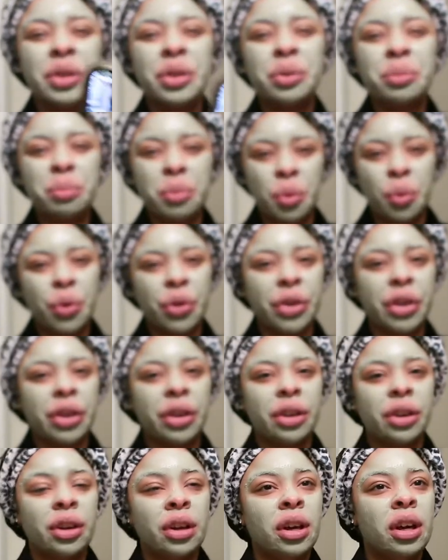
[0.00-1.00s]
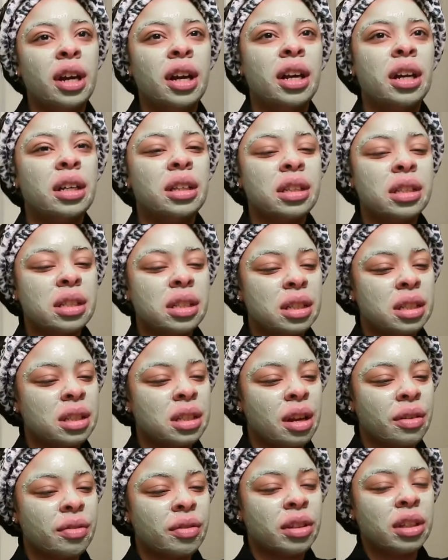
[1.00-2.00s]
good morning, and this is
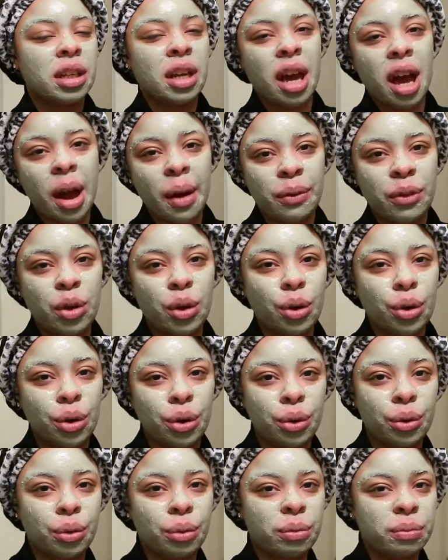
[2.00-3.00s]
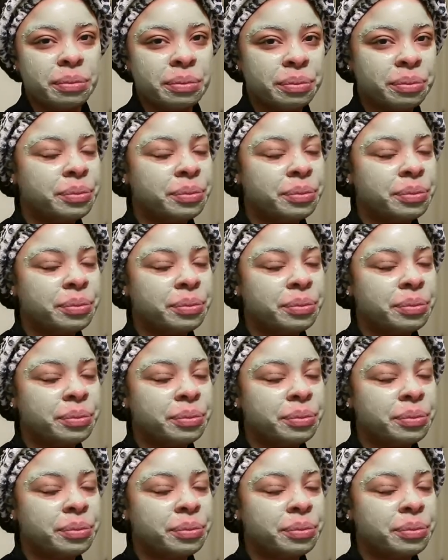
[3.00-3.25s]
definitely afternoon.